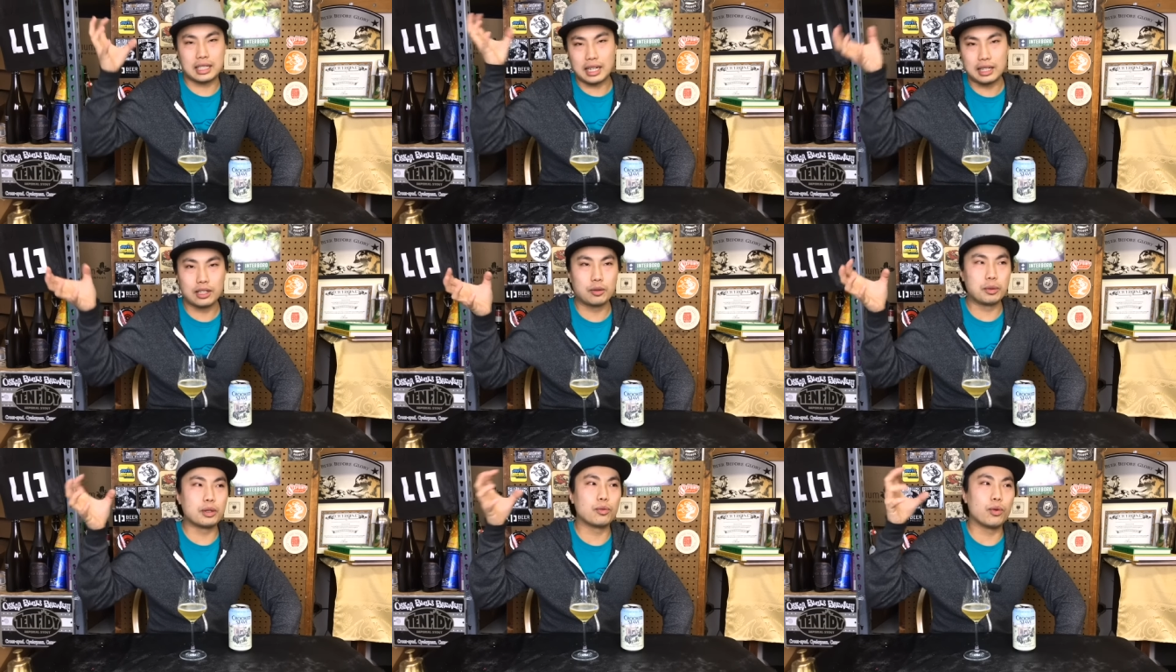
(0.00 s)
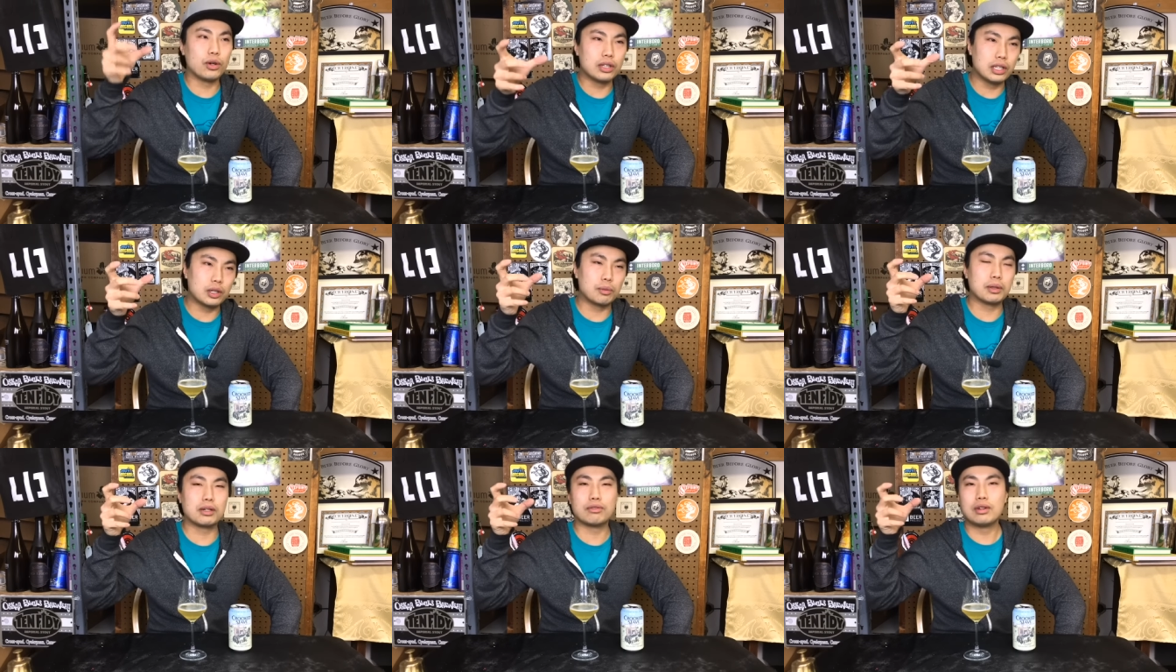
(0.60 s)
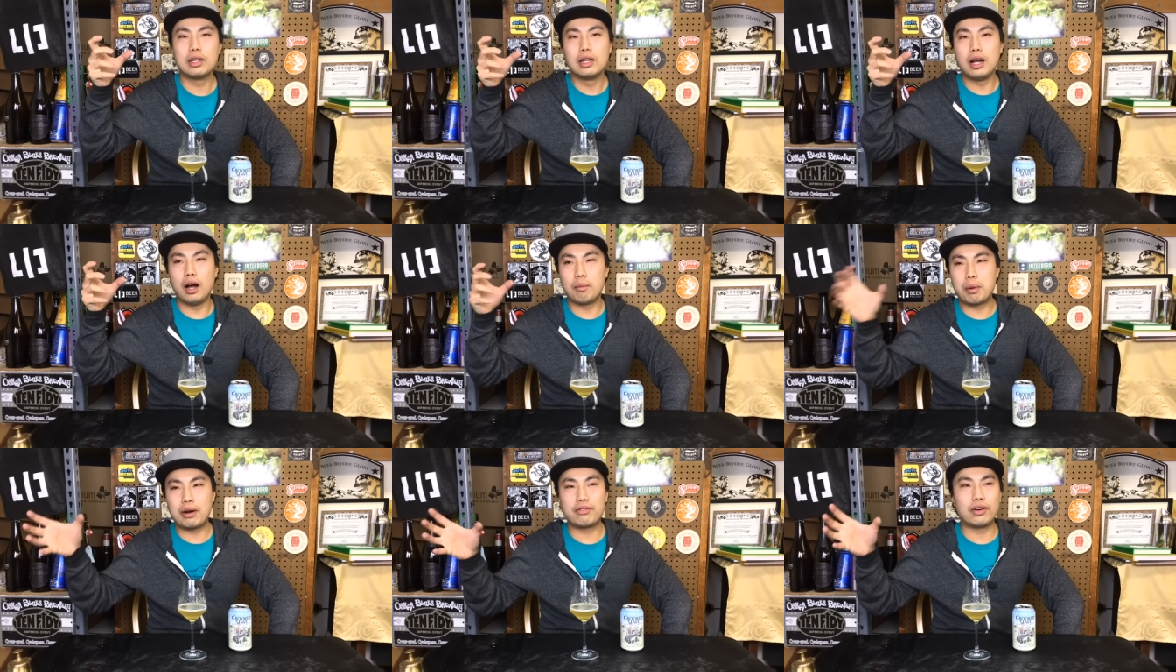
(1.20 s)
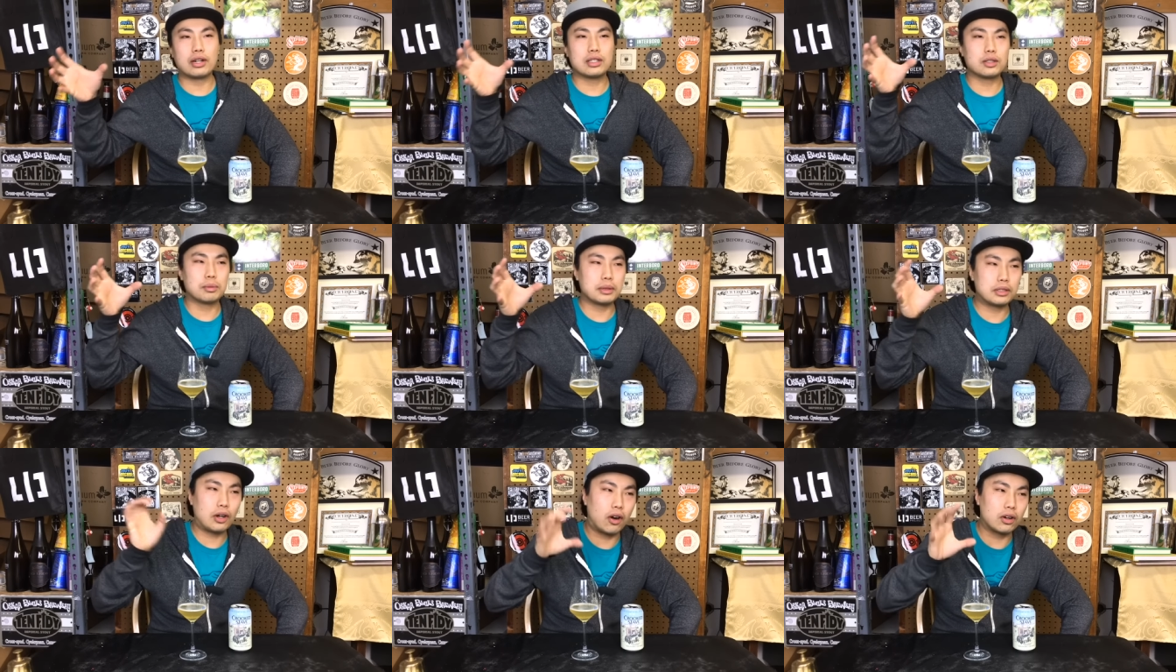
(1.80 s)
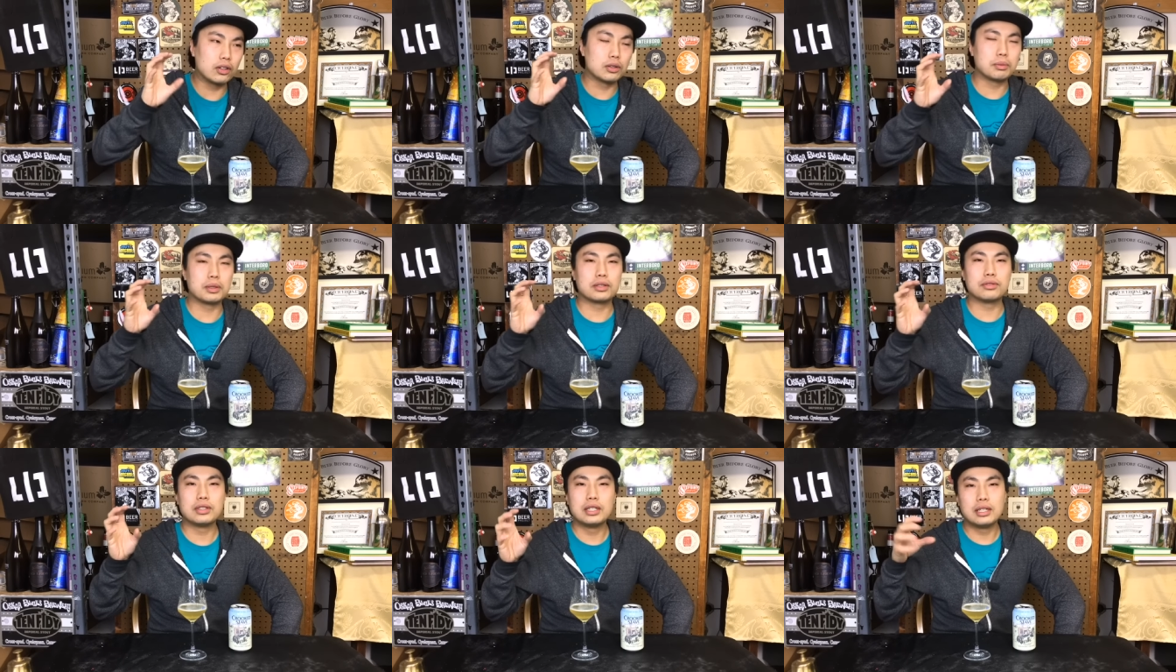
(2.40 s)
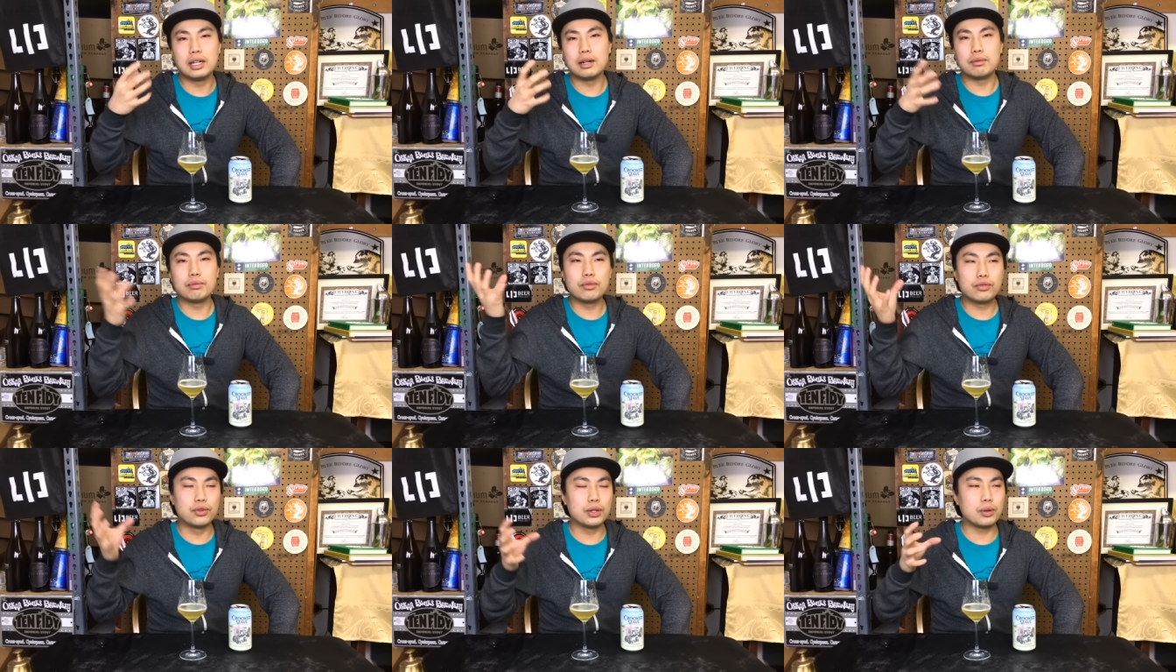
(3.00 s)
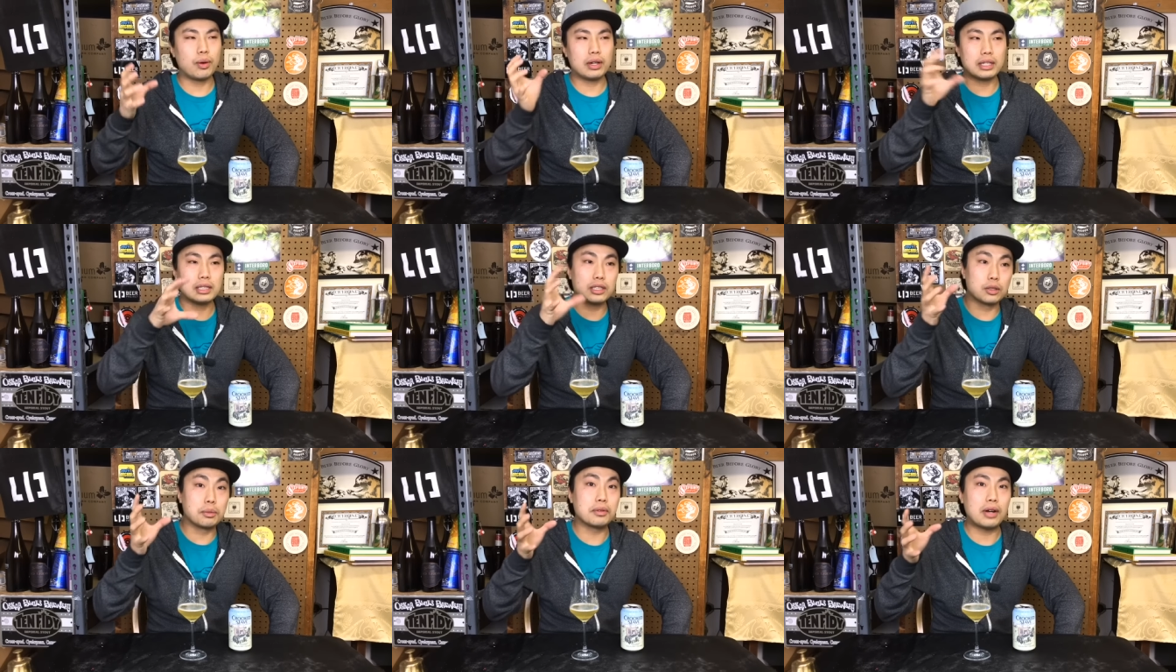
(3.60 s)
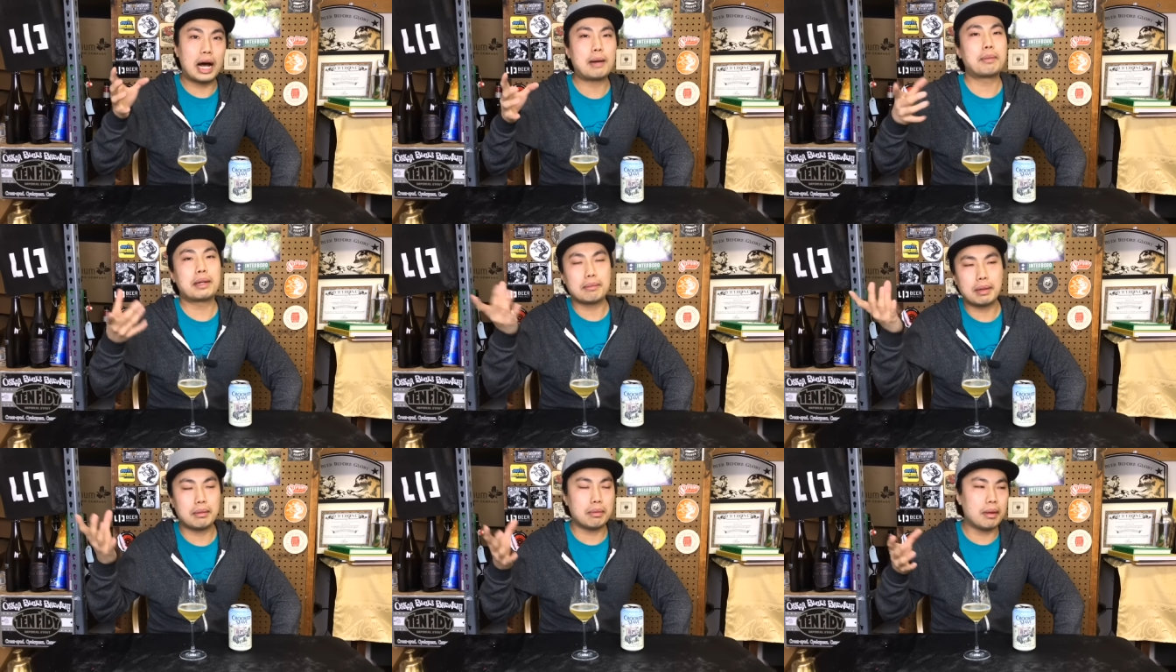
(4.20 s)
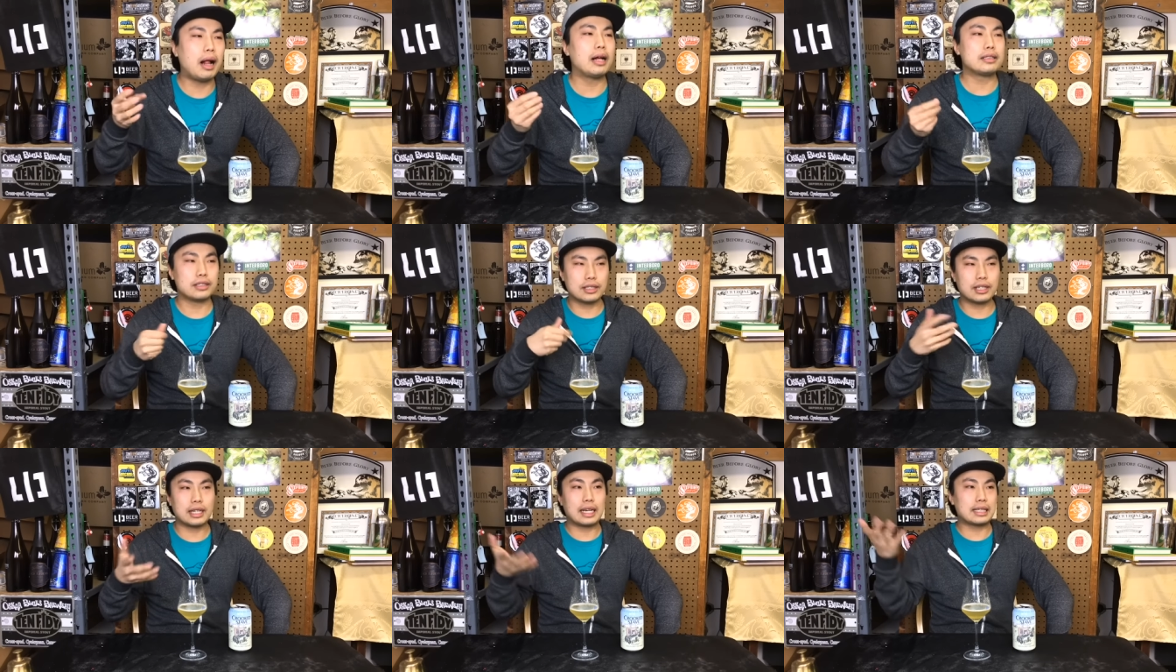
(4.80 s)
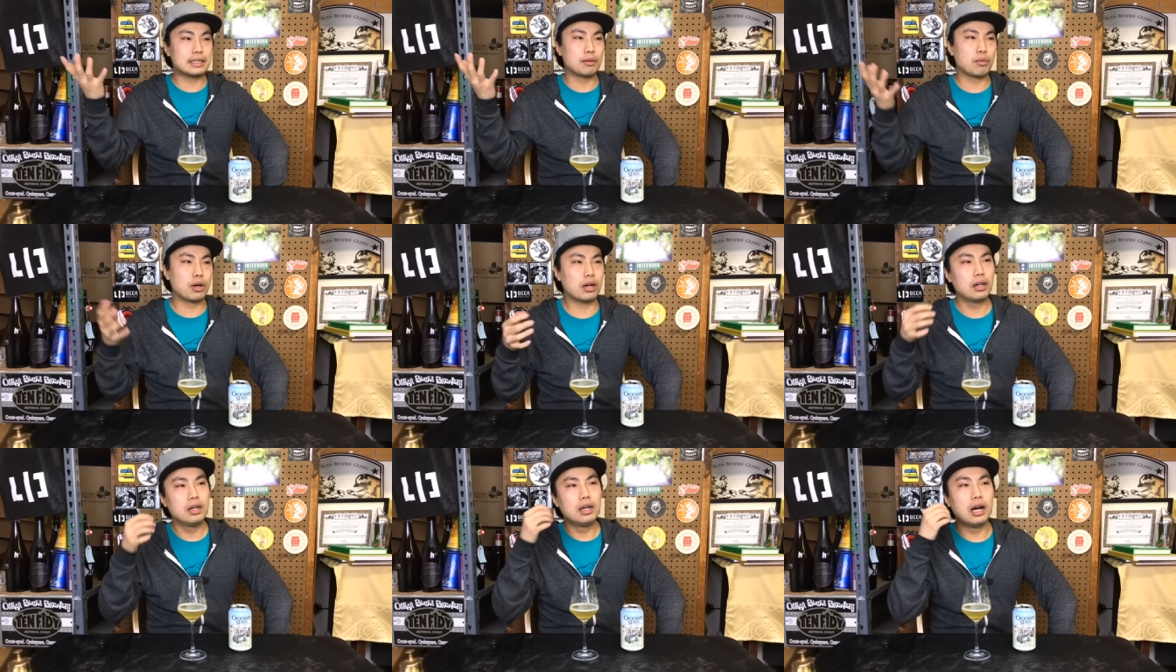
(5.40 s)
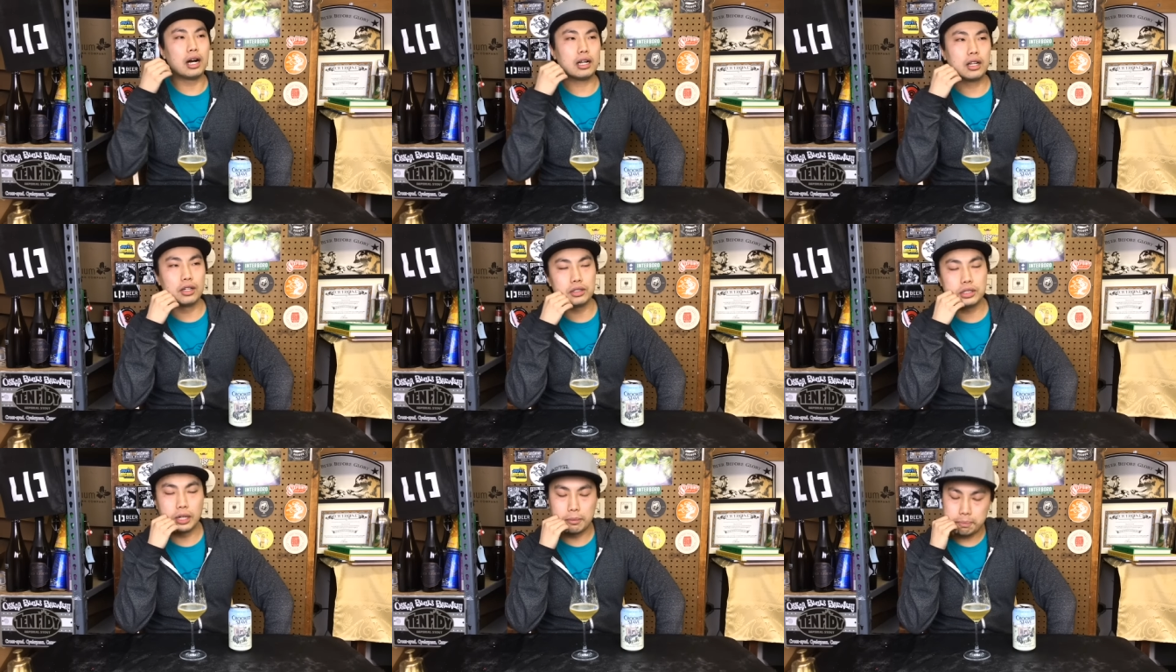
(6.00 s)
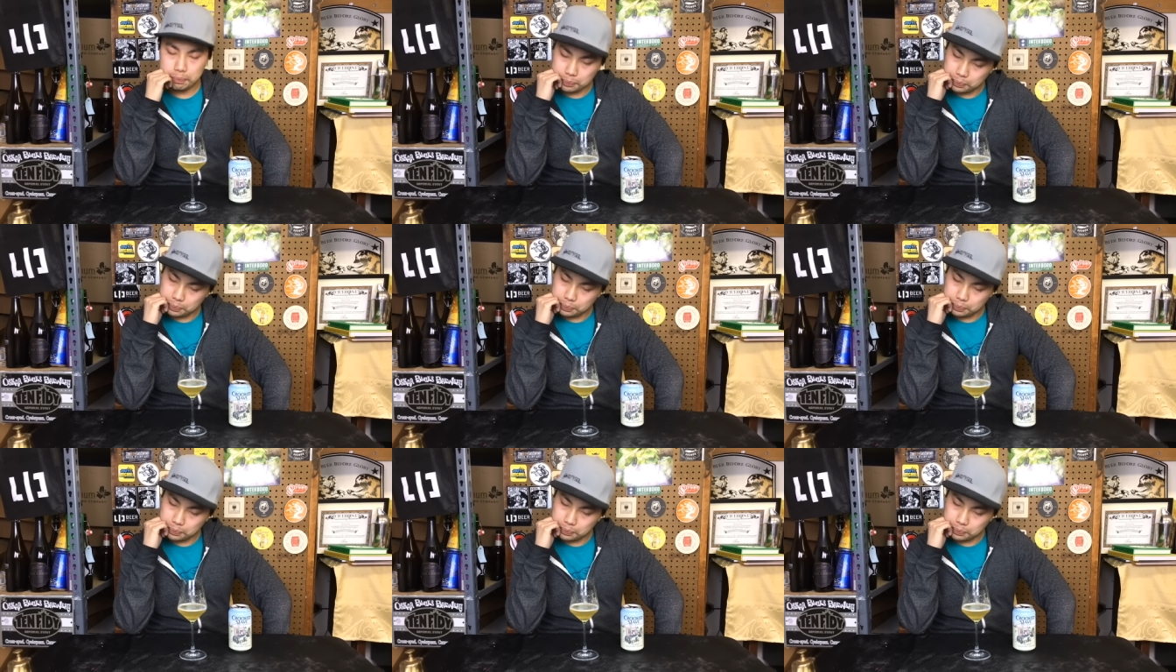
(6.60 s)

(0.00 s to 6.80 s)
Again, a little bit of wood, a little bit of uh, Brett Funk, a little bit of heart, a little bit of um, fruity qualities, a little bit of hopping, blah blah blah. You're going to get somewhere uh, close. So,